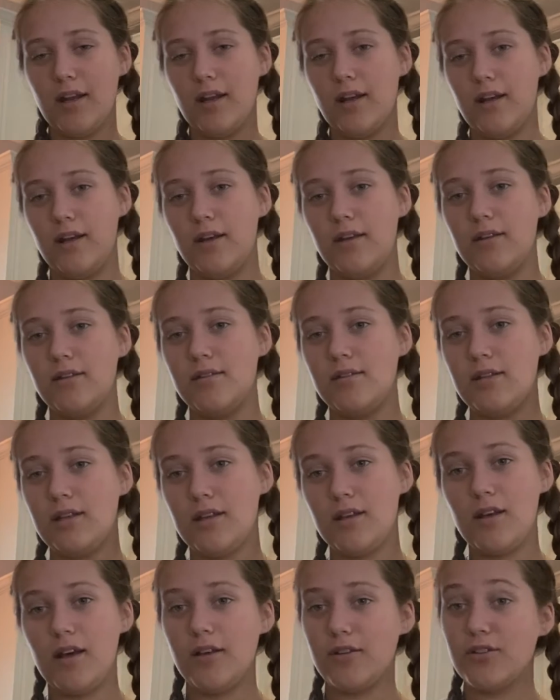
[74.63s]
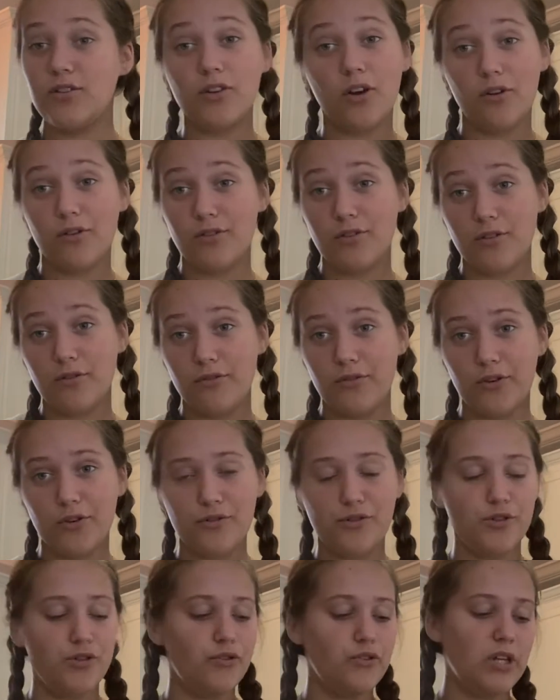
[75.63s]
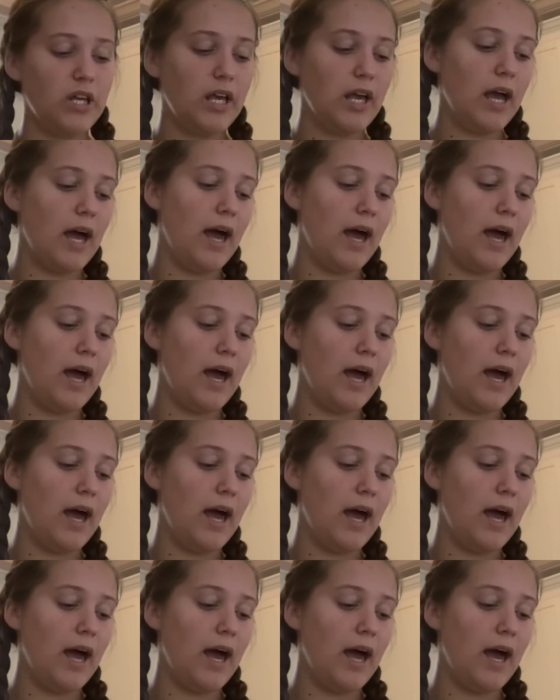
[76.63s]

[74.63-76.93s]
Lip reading: is a sauce of your choosing.